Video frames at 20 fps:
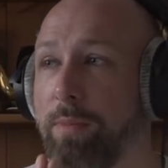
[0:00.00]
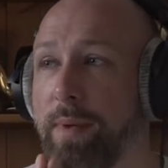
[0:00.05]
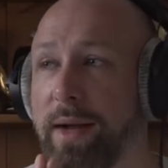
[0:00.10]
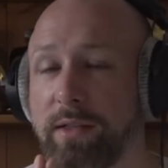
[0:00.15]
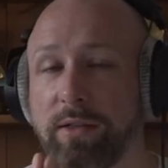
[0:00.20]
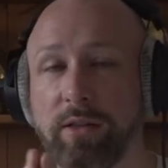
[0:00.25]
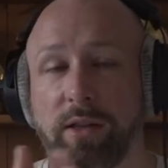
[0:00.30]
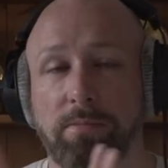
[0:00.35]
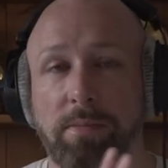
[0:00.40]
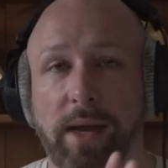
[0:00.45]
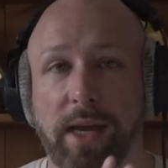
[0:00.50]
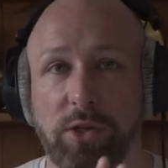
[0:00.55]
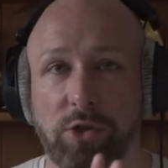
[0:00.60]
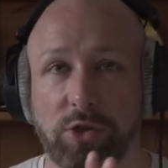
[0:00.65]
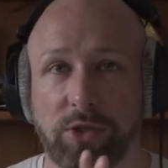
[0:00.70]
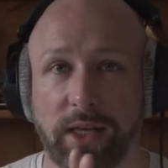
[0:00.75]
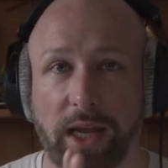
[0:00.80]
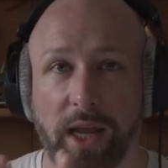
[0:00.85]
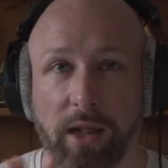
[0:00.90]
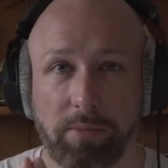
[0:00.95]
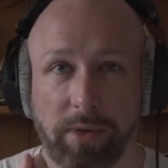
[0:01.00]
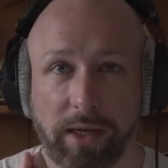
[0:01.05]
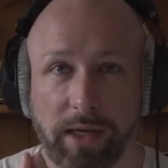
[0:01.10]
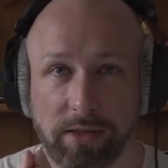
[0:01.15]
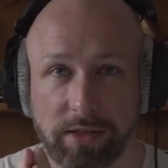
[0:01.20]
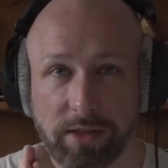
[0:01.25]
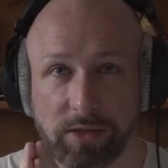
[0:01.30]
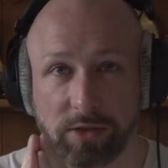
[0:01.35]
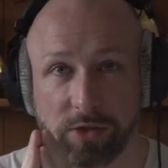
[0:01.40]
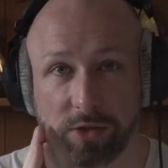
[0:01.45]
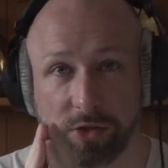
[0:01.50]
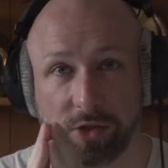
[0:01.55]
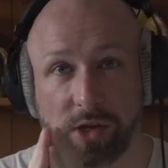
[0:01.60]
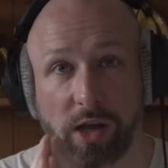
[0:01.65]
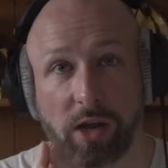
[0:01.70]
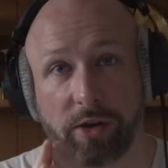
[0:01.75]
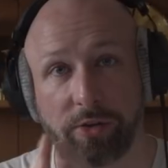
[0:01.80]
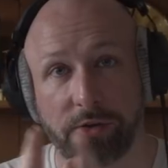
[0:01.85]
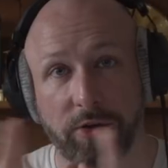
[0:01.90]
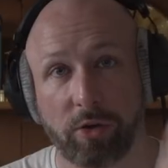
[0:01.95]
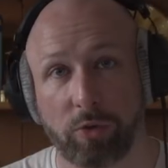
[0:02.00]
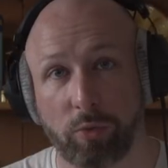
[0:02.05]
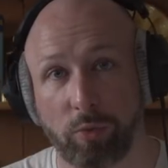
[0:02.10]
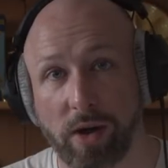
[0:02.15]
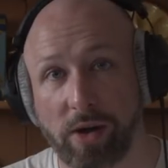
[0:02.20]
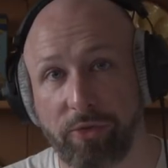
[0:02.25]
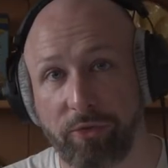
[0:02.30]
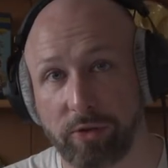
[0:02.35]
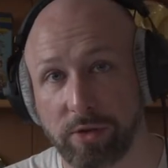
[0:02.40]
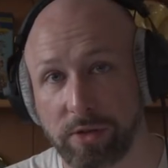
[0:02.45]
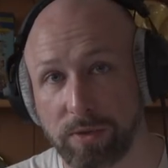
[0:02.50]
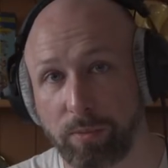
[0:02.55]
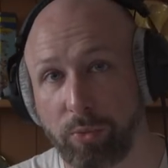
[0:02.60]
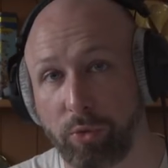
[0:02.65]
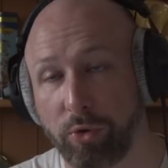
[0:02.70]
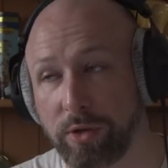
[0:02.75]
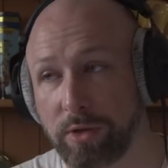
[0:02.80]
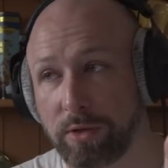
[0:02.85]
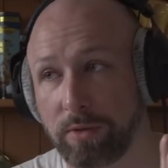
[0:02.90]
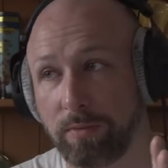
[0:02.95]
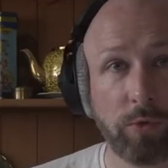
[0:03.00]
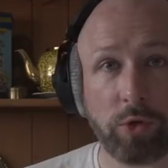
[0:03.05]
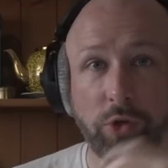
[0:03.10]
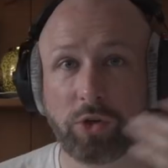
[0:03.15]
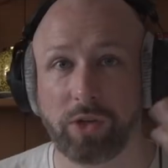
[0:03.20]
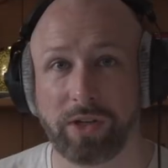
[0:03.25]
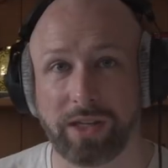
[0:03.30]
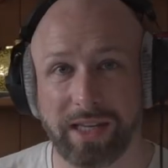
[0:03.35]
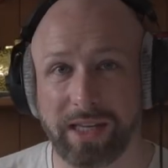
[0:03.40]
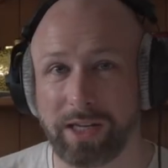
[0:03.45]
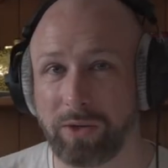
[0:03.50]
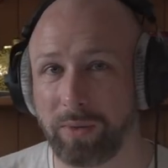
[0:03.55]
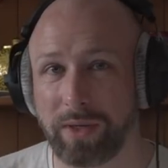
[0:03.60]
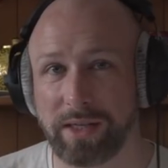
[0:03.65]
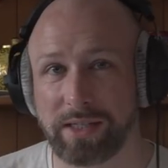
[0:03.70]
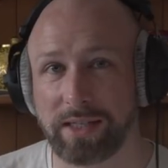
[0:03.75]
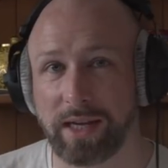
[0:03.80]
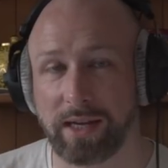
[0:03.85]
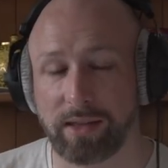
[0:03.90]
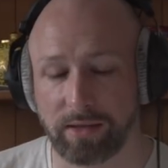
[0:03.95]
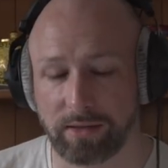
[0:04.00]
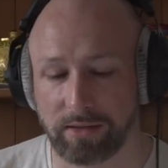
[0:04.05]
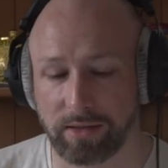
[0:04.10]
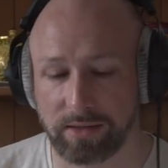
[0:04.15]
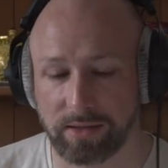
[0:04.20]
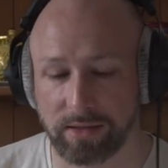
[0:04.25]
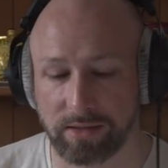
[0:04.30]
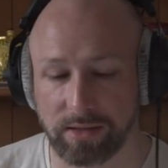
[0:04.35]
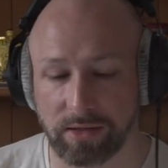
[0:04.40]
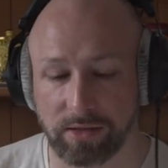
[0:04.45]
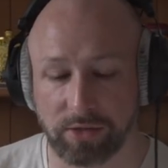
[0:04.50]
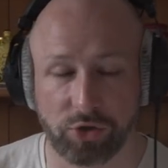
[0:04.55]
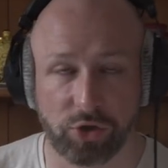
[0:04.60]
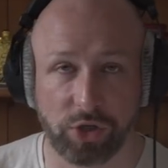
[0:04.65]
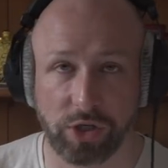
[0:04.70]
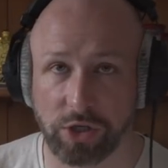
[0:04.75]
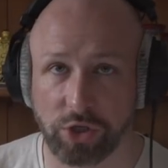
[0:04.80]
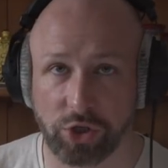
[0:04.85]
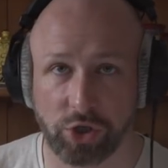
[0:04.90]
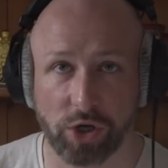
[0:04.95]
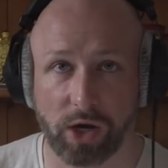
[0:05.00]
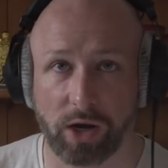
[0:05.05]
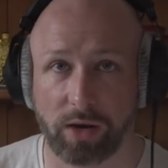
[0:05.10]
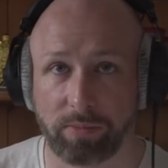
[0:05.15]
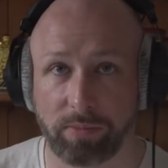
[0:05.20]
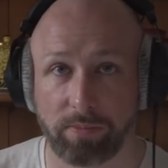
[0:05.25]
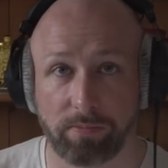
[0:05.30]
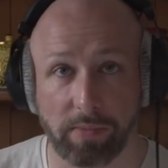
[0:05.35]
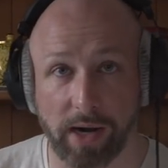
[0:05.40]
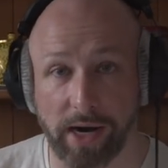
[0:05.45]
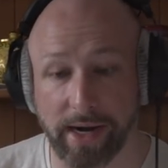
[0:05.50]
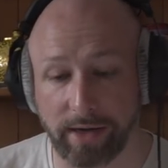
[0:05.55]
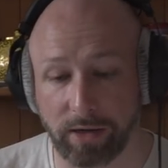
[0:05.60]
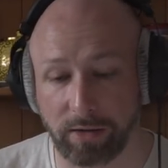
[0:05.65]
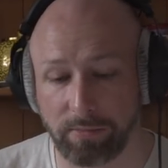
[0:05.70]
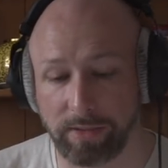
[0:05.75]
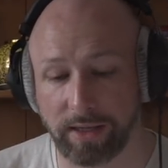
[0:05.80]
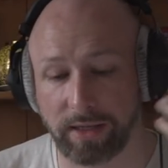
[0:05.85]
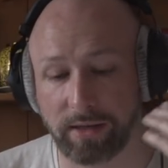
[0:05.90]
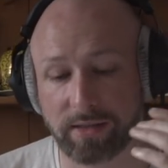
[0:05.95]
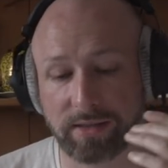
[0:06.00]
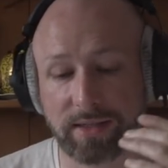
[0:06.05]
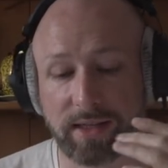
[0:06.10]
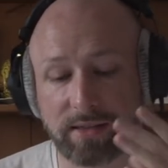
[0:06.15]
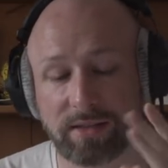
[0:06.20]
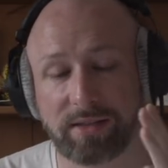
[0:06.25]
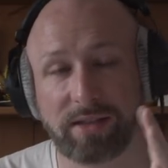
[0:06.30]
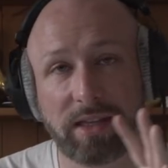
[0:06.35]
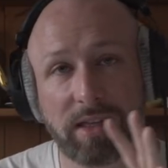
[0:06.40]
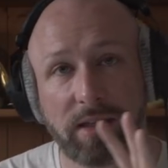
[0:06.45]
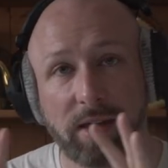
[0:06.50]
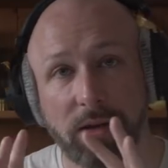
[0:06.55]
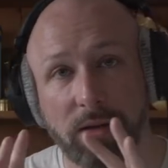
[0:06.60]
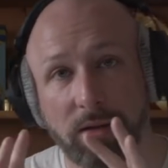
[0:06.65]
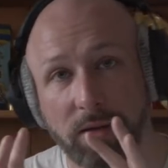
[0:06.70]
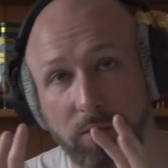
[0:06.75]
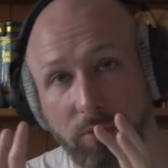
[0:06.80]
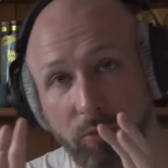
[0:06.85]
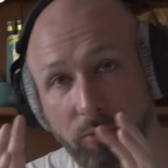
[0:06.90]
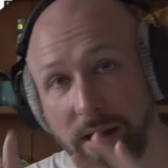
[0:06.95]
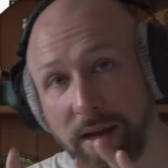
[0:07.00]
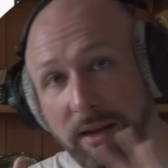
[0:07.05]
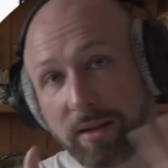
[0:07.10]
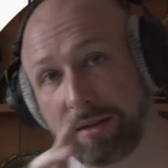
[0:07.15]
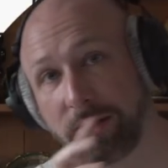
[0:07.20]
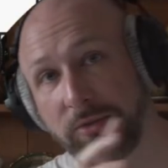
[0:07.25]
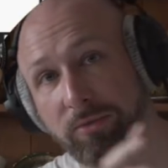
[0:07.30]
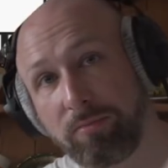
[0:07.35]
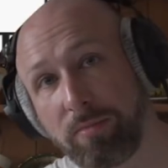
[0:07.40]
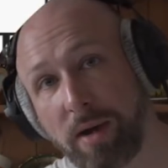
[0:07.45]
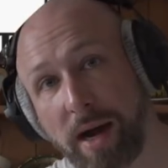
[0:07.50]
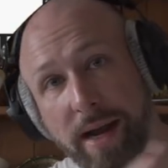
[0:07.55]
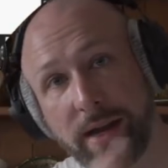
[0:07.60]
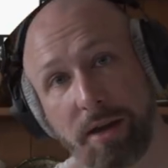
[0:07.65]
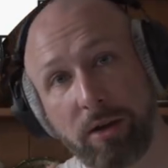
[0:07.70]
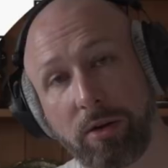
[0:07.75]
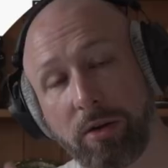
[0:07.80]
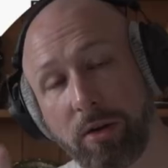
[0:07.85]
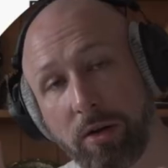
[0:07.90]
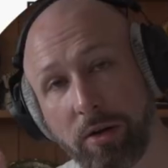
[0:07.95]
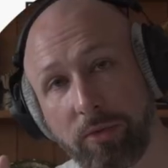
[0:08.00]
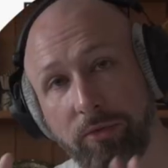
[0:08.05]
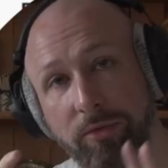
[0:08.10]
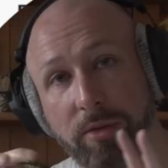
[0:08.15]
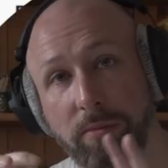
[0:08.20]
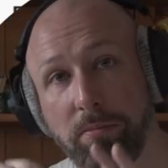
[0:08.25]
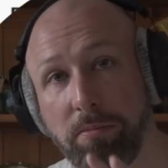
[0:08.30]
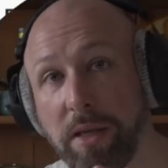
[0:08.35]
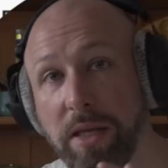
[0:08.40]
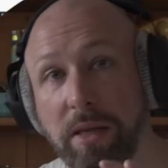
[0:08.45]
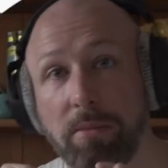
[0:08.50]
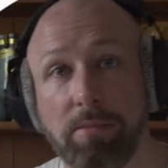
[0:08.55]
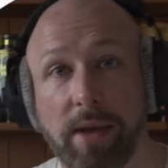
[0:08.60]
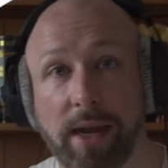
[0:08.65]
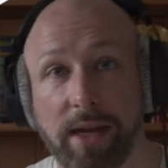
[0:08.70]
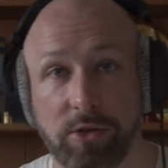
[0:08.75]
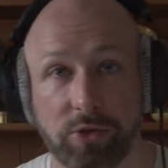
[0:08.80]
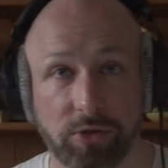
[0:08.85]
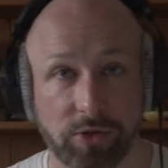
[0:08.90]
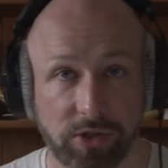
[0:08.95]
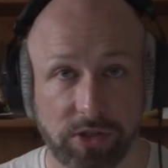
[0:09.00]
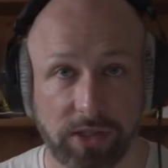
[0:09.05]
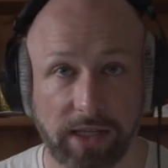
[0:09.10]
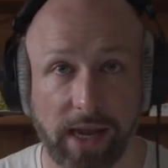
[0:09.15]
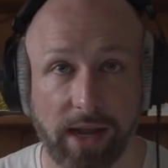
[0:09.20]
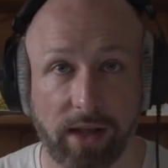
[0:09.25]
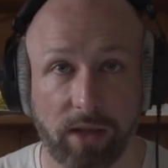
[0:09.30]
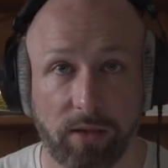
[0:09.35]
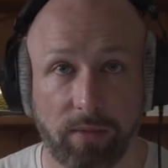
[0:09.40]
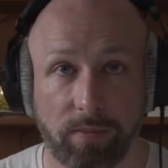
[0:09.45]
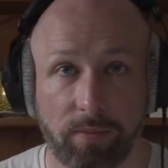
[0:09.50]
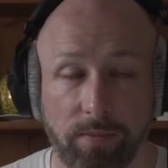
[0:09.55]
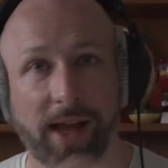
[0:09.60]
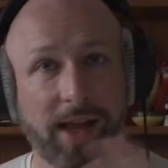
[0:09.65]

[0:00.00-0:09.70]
back to the major scale because it's a solid reference point. You could equally say that this is in G sharp minor because that's the relative minor of the B major scale.